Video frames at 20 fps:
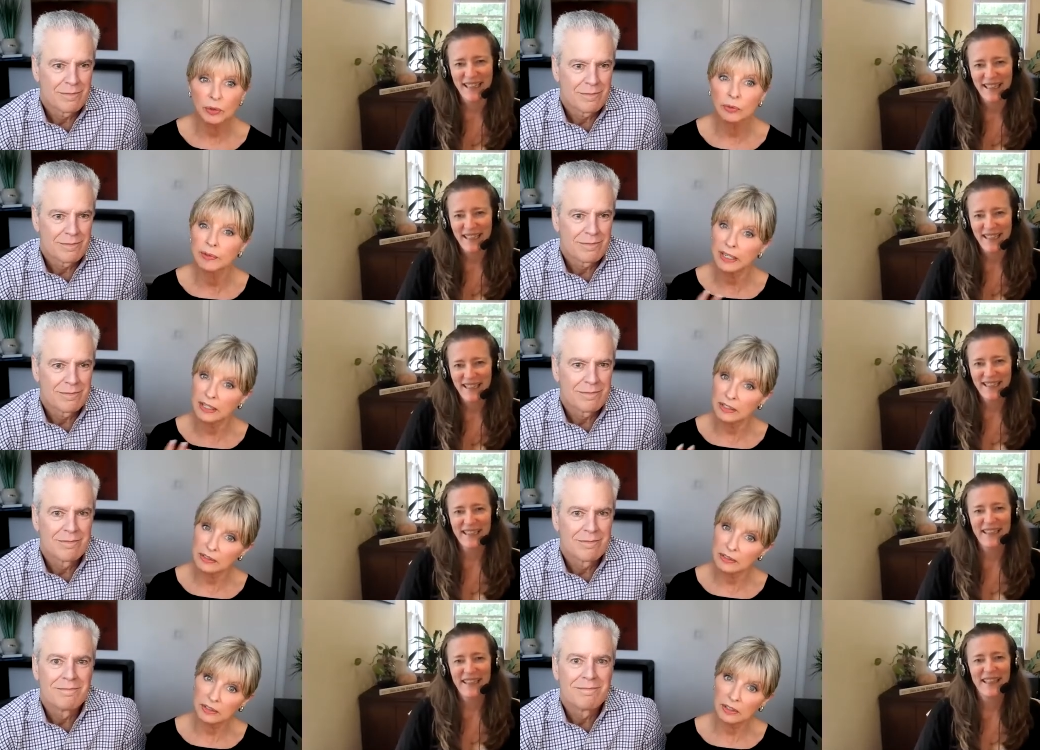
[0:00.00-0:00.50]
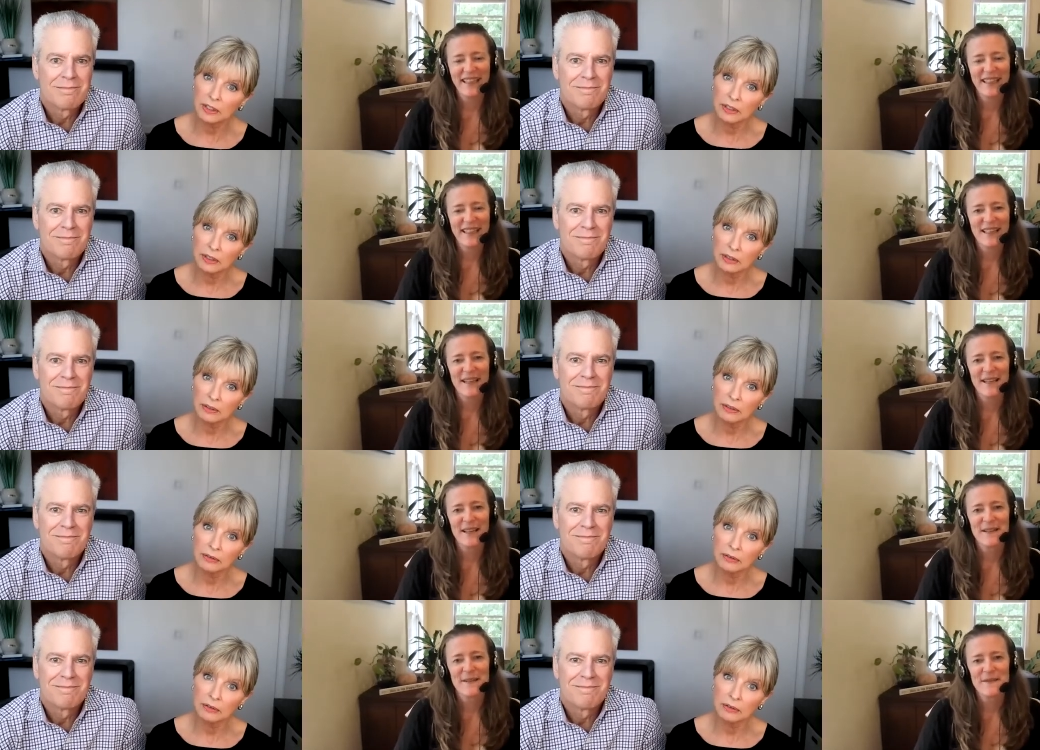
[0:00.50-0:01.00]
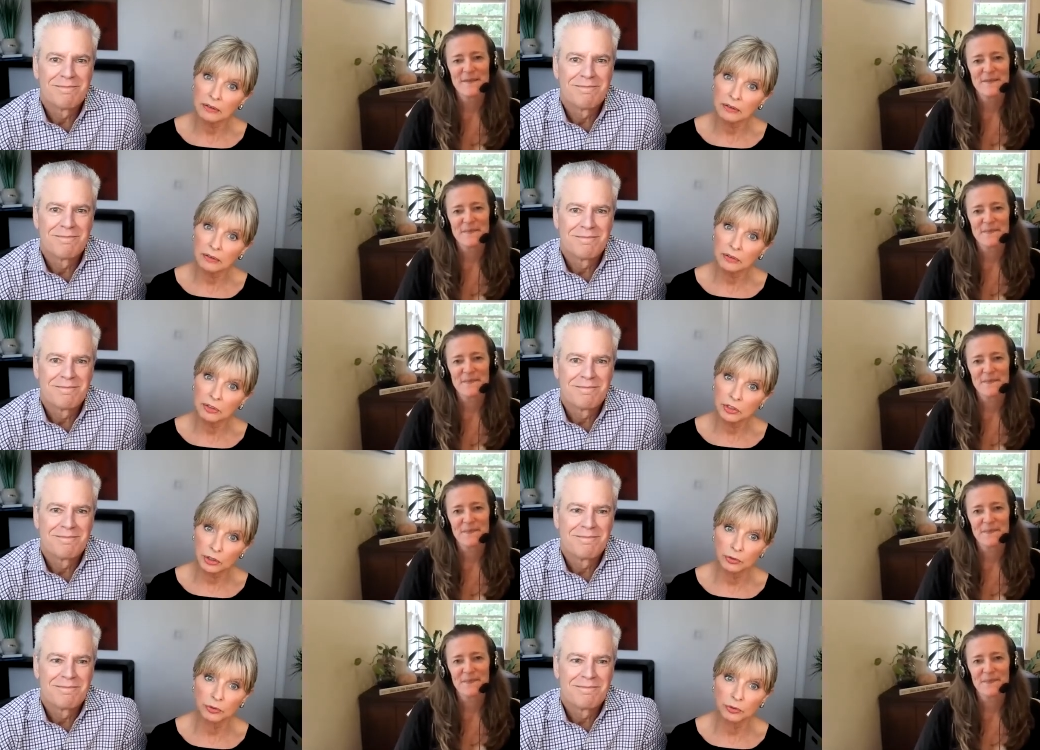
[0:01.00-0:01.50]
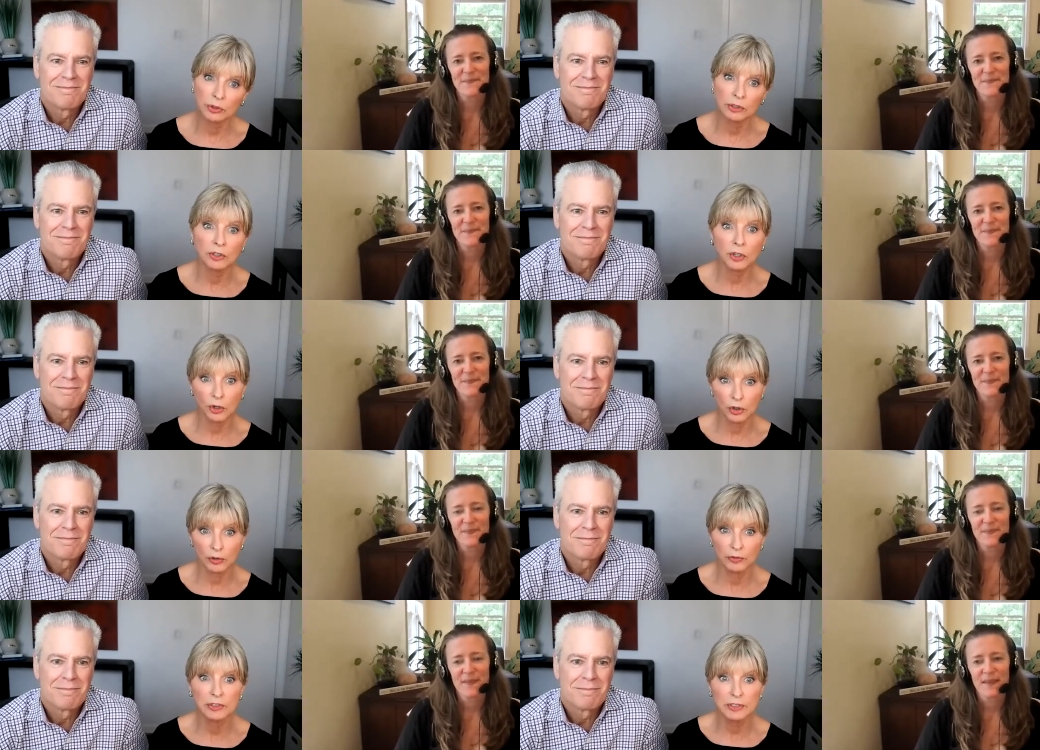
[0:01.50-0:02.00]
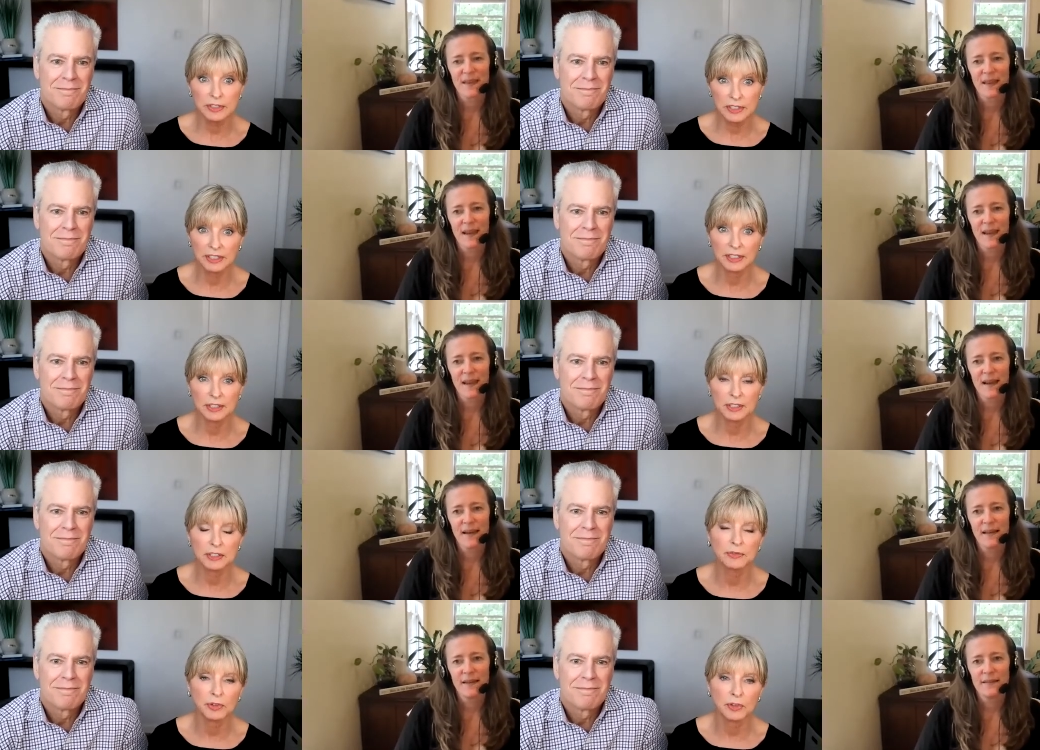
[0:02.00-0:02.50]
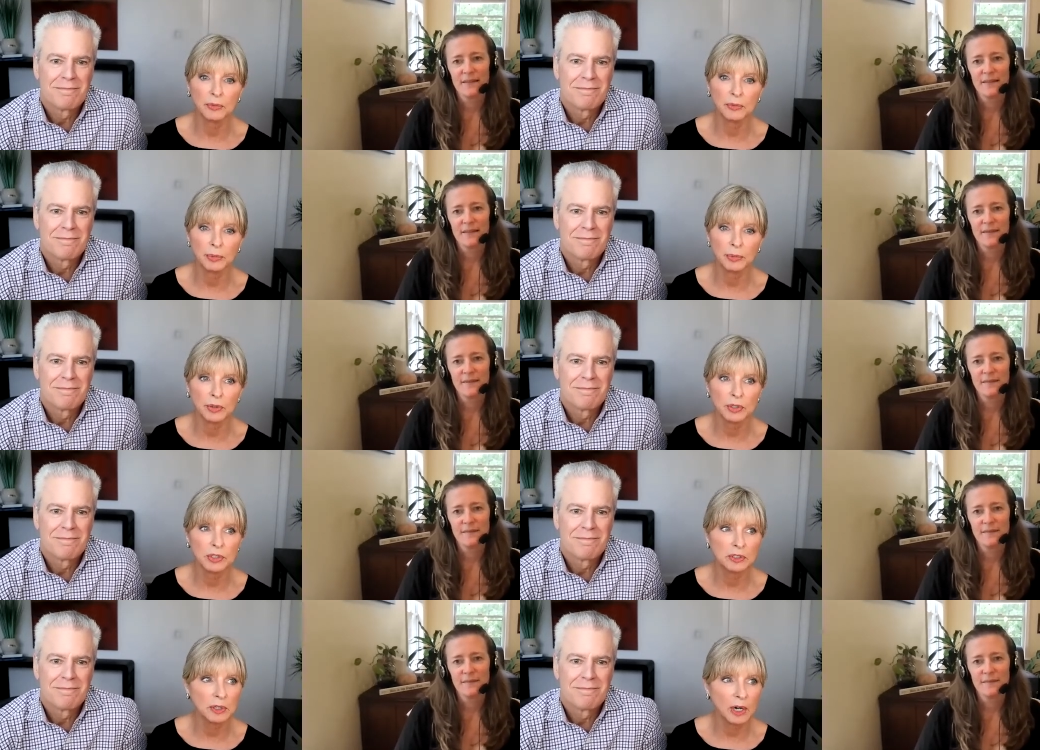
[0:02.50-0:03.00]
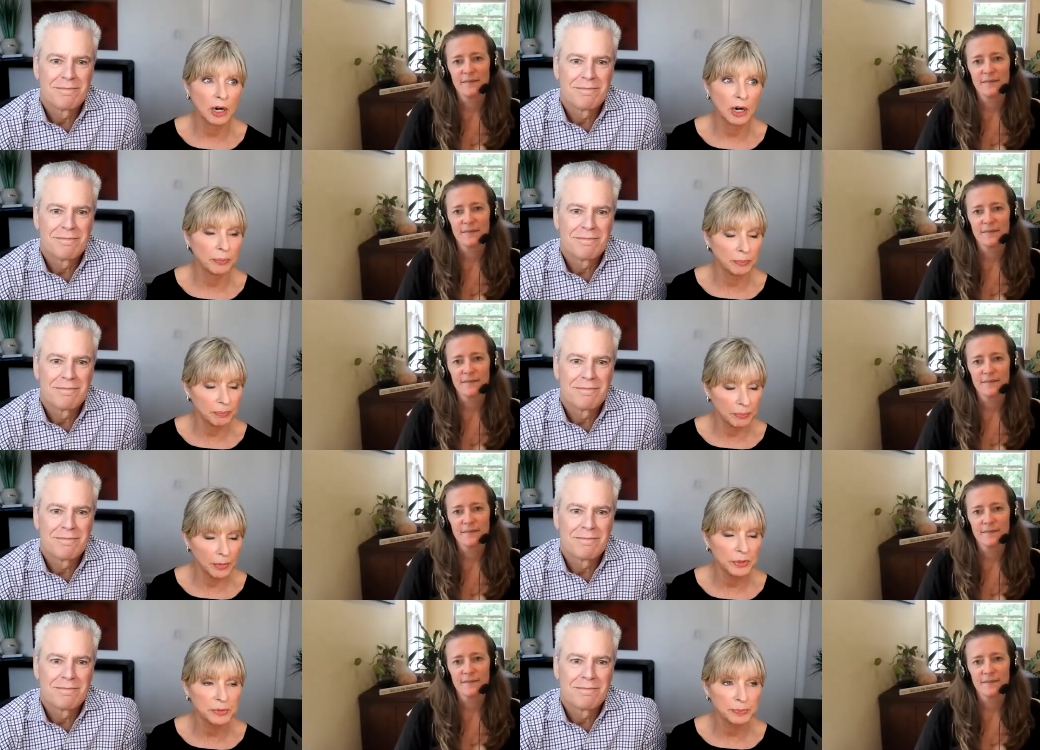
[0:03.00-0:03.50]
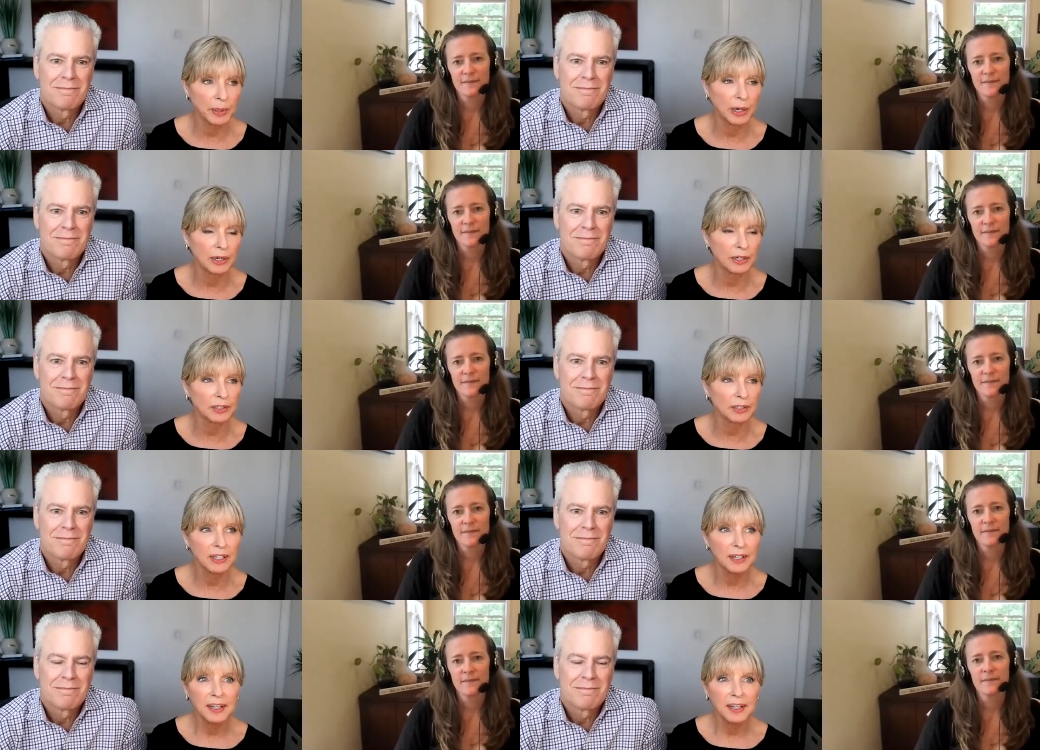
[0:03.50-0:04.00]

Speaker 1: raised our children overseas for the most ta- most part,